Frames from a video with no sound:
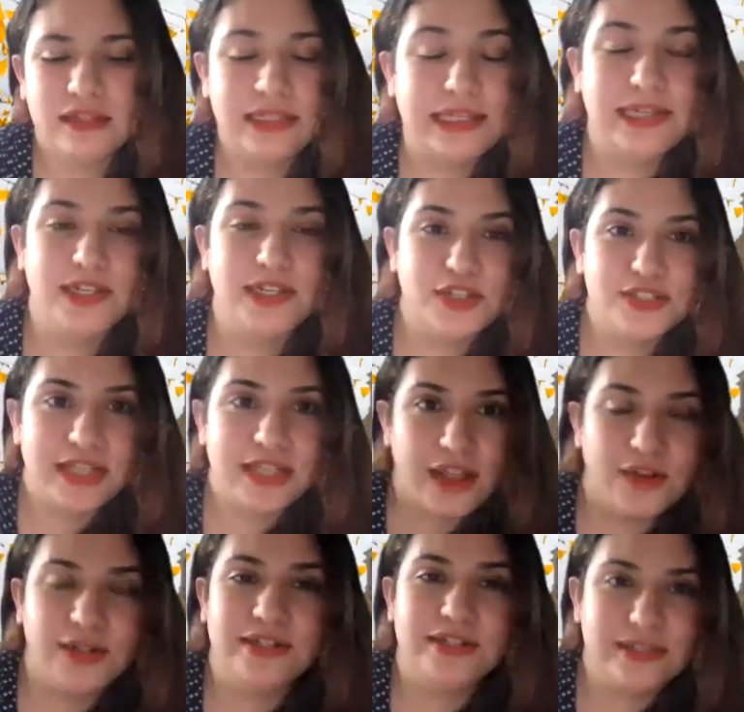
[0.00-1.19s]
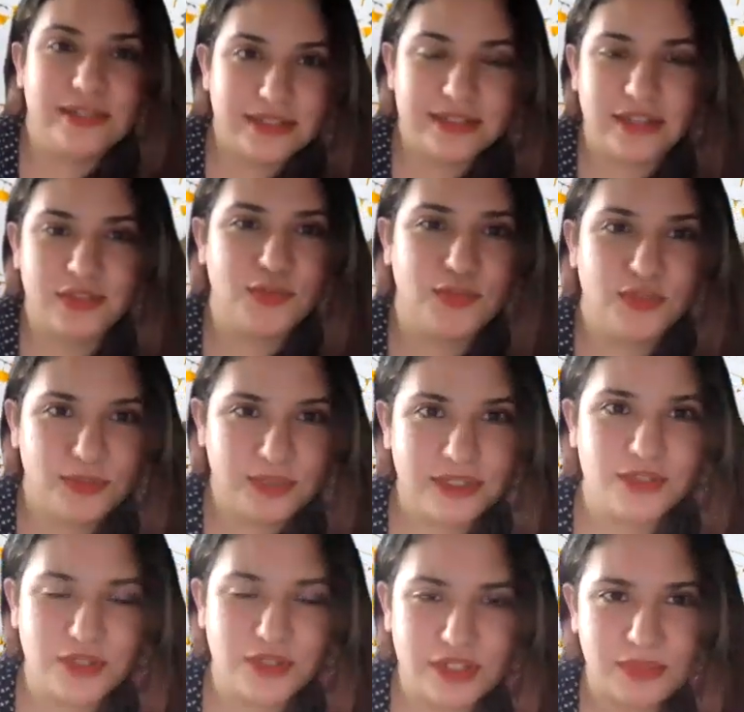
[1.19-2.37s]
getting a good salary isn't successful,
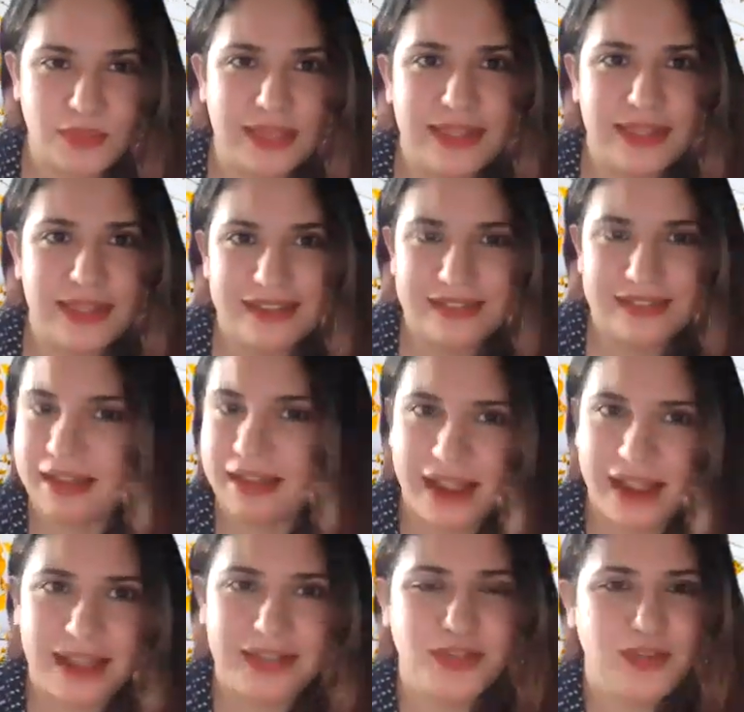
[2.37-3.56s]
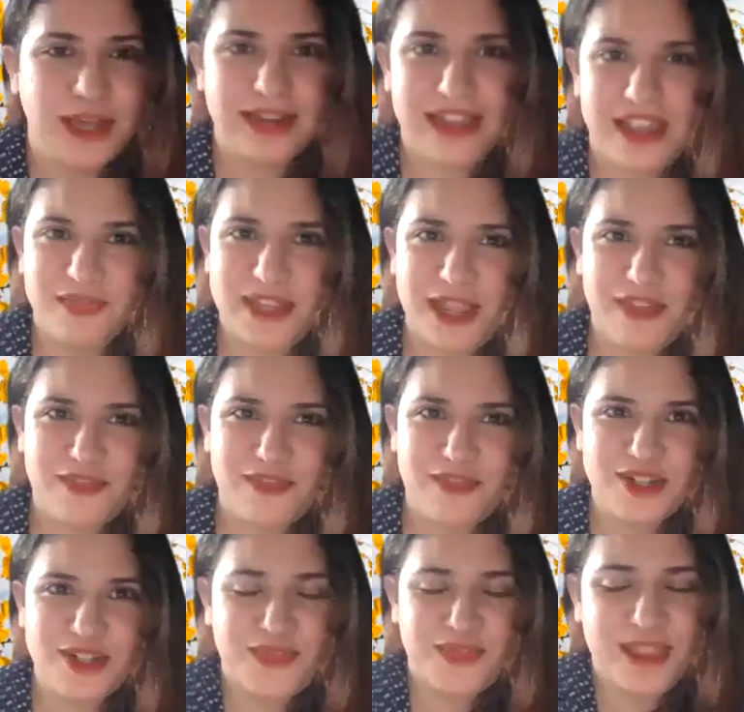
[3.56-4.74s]
because trust me that you got to advocate for
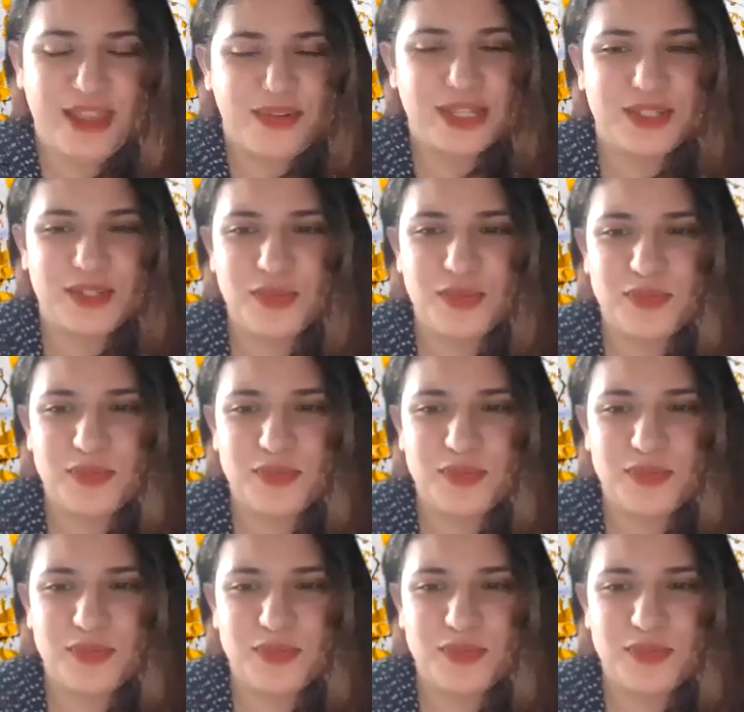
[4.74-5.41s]
yourself in that way too.